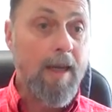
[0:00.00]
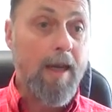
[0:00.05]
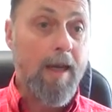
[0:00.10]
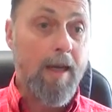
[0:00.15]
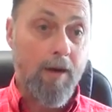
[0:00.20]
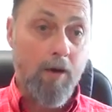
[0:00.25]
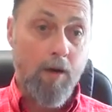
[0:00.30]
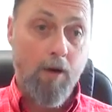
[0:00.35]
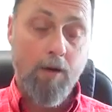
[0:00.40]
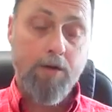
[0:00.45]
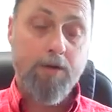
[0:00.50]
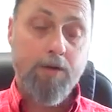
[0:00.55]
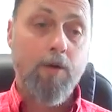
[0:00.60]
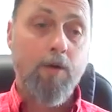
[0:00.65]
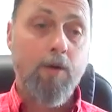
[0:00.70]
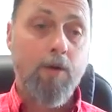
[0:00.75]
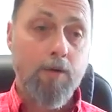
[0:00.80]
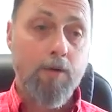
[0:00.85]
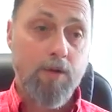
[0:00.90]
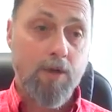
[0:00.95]
and
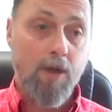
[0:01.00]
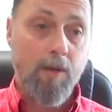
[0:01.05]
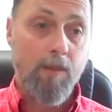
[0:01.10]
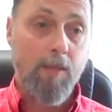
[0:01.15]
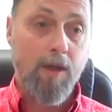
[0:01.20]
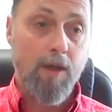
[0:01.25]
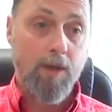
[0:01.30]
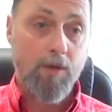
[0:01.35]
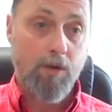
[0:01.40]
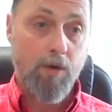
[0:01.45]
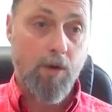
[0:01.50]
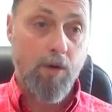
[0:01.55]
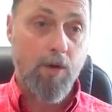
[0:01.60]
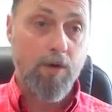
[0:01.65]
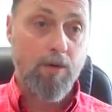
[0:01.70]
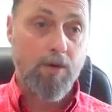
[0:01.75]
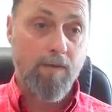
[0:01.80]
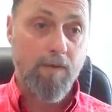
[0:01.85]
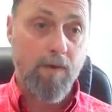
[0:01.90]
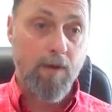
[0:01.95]
also who's going to be in
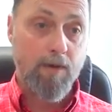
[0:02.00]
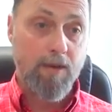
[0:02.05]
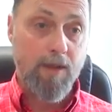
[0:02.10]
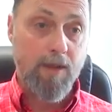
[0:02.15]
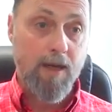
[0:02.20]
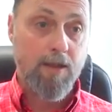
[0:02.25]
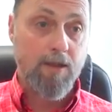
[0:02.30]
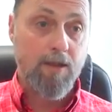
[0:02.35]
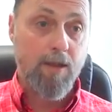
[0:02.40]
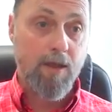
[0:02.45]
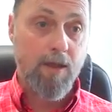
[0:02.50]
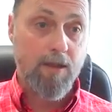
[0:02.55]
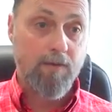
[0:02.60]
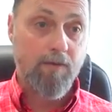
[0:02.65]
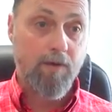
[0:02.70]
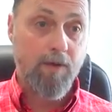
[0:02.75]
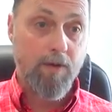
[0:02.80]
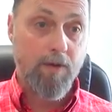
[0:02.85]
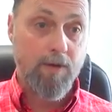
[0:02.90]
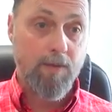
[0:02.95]
charge of those assets
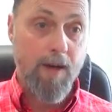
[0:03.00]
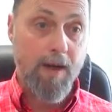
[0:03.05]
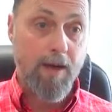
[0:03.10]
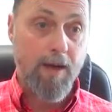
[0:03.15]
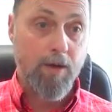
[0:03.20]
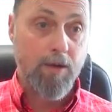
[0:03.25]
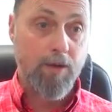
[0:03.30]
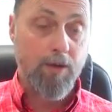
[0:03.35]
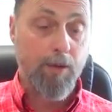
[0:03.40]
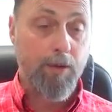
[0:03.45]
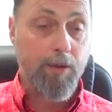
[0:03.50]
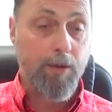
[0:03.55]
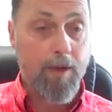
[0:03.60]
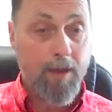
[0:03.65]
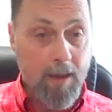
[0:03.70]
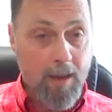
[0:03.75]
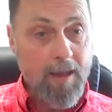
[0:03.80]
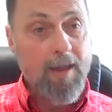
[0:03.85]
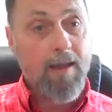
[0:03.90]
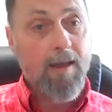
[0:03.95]
for those minor children
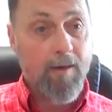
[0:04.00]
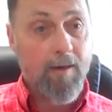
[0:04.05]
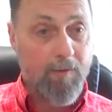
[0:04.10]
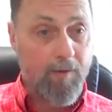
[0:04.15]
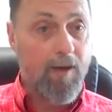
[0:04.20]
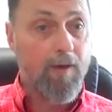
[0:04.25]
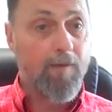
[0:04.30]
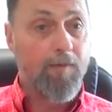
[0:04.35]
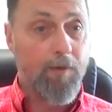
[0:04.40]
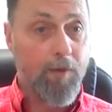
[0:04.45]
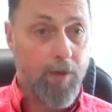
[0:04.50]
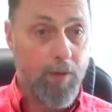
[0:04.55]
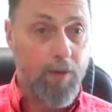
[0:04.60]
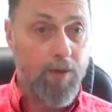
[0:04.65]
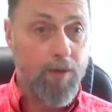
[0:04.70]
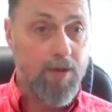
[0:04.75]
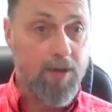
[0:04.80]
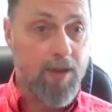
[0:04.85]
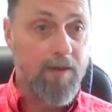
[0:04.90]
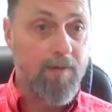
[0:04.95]
if they're
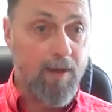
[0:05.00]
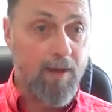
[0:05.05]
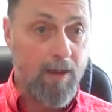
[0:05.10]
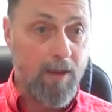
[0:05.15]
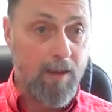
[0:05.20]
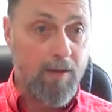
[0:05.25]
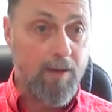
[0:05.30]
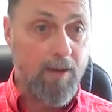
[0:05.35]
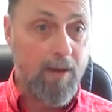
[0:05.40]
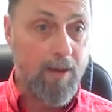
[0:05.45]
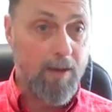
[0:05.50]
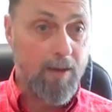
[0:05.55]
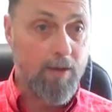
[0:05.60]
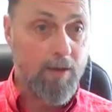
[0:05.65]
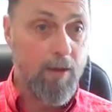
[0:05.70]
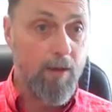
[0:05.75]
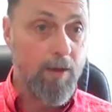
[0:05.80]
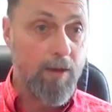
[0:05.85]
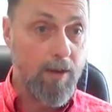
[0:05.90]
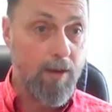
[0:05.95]
receiving anything.
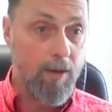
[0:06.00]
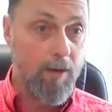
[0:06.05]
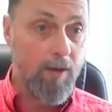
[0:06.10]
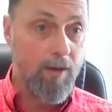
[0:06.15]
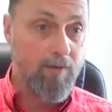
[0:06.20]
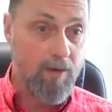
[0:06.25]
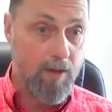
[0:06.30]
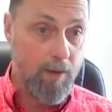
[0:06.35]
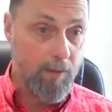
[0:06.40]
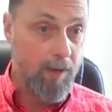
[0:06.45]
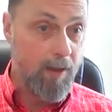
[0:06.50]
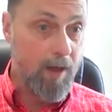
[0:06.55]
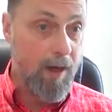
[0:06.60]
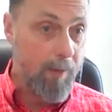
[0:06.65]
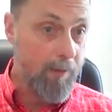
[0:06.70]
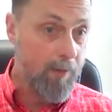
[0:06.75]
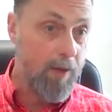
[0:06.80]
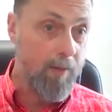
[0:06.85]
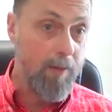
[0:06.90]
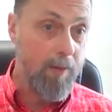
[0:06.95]
So, if something
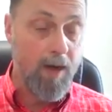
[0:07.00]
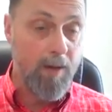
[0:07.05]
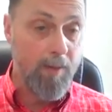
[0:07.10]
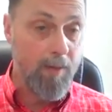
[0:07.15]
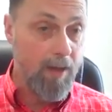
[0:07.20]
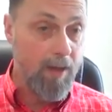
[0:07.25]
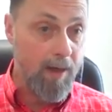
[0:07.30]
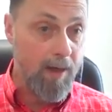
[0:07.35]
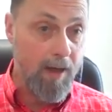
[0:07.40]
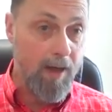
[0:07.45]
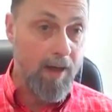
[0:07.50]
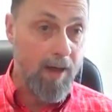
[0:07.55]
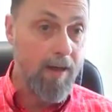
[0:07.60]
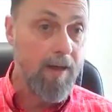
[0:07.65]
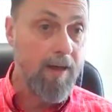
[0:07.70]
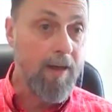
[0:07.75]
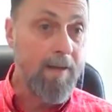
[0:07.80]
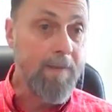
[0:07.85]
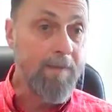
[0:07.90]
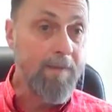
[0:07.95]
happened to mom and dad,
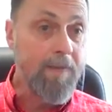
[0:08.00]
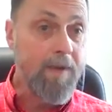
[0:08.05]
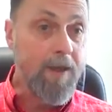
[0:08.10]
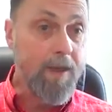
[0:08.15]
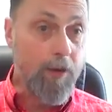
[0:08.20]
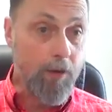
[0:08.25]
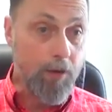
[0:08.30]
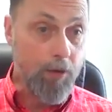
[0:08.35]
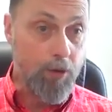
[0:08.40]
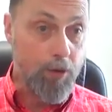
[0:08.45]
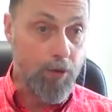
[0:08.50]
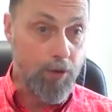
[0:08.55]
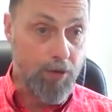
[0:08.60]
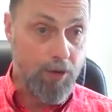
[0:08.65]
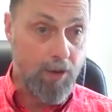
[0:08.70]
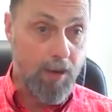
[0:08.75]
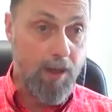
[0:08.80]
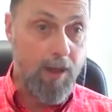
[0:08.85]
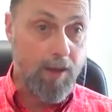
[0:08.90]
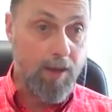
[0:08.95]
you're
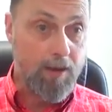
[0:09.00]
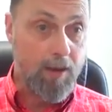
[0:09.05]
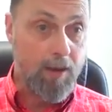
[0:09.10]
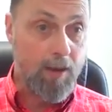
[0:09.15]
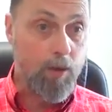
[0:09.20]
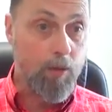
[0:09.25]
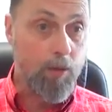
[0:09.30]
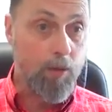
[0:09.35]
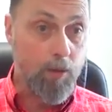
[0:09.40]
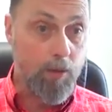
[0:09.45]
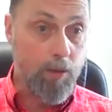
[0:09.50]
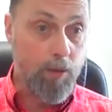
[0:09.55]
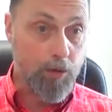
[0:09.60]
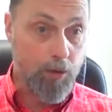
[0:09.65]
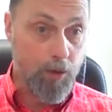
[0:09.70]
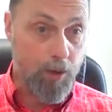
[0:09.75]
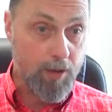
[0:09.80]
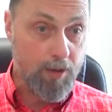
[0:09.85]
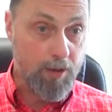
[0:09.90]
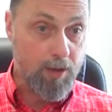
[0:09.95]
selecting who the
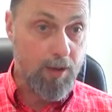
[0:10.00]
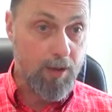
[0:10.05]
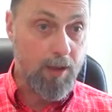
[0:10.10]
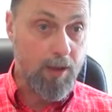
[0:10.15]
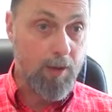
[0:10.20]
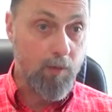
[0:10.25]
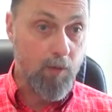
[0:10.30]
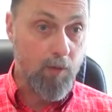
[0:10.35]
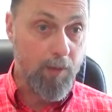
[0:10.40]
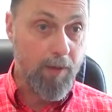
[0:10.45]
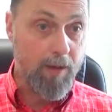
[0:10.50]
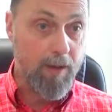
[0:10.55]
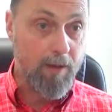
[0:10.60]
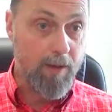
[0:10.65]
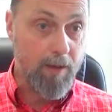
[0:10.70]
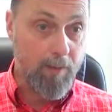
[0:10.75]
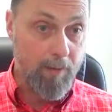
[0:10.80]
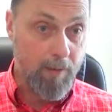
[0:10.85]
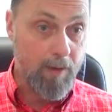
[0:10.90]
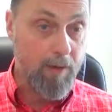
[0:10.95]
trustee will be
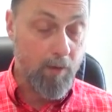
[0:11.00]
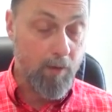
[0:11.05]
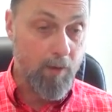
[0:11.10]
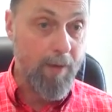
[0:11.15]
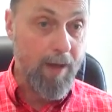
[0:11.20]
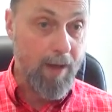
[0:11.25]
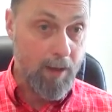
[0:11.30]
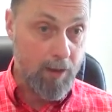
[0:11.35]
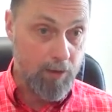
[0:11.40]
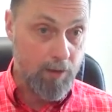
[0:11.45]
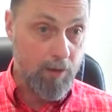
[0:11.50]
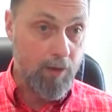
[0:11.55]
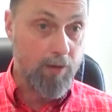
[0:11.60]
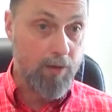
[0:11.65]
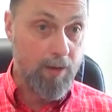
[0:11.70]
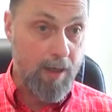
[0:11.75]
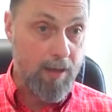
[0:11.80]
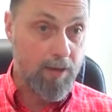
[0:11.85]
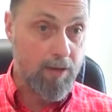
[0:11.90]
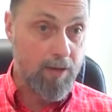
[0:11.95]
that will manage those
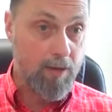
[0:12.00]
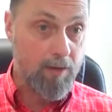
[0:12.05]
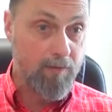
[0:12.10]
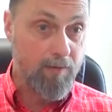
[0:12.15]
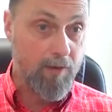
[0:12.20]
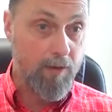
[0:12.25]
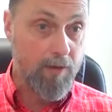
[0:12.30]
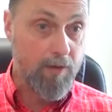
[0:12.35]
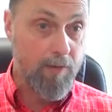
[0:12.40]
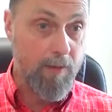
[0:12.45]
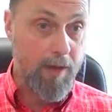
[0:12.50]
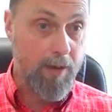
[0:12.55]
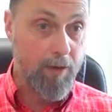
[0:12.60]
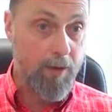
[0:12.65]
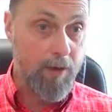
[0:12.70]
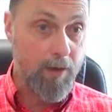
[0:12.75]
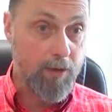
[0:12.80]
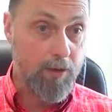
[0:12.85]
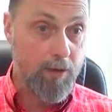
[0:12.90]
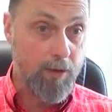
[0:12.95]
assets for those
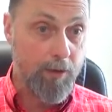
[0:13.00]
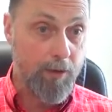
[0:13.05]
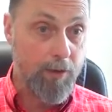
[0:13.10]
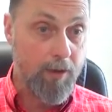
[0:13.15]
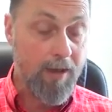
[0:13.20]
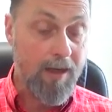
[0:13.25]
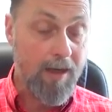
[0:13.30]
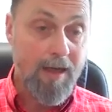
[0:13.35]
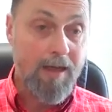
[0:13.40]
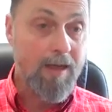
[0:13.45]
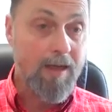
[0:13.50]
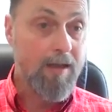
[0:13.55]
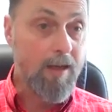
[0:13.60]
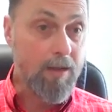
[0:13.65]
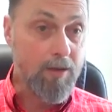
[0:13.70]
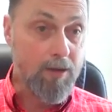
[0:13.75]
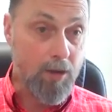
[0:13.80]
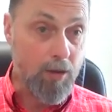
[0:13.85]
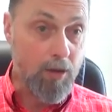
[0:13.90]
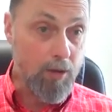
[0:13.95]
minor age children. And
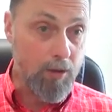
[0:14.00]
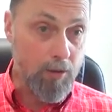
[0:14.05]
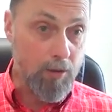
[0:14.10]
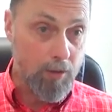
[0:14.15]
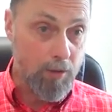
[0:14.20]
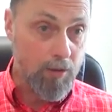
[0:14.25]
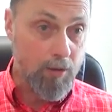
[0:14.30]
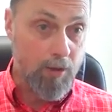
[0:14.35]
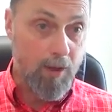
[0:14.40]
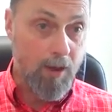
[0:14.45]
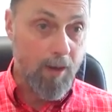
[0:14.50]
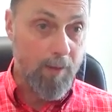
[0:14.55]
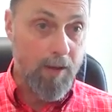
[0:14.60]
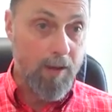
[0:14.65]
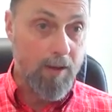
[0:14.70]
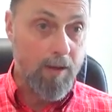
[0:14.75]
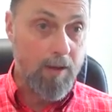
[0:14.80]
that's huge. I mean,